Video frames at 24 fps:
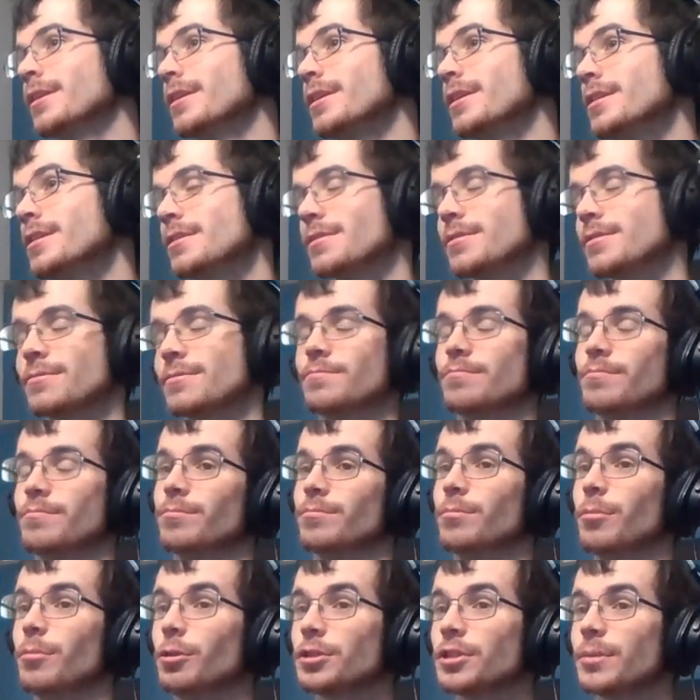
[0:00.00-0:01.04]
He's
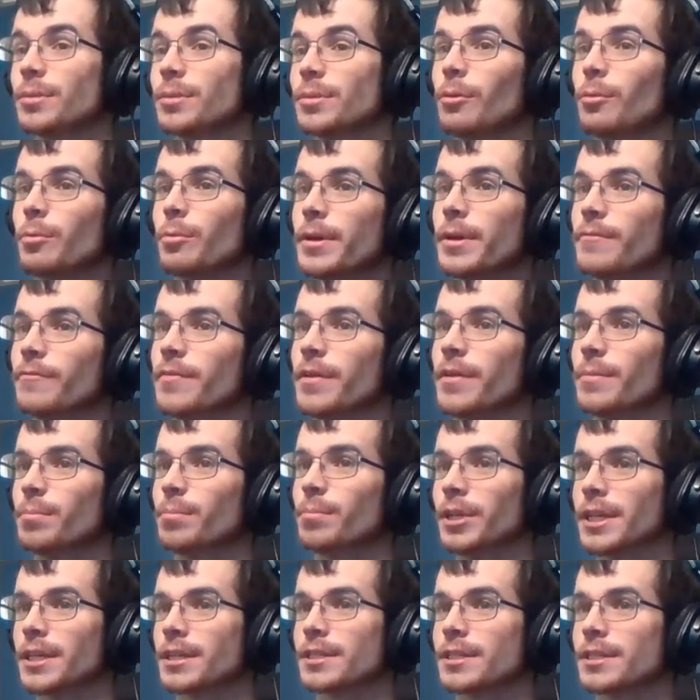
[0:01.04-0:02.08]
multiple Wii Fit
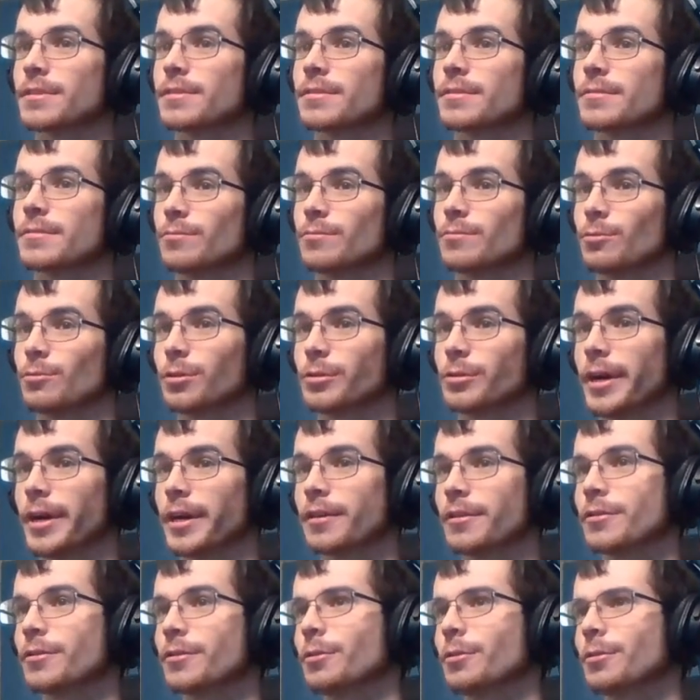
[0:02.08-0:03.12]
Plus world
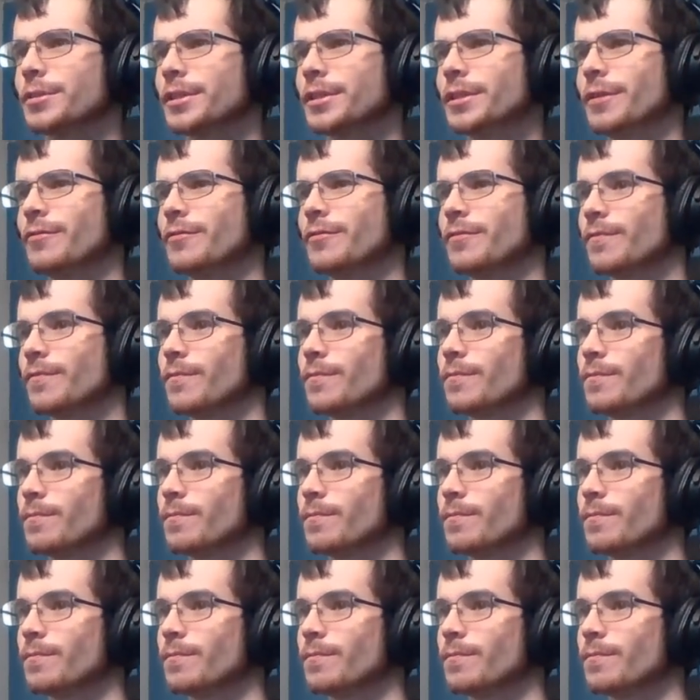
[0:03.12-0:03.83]
record holder, if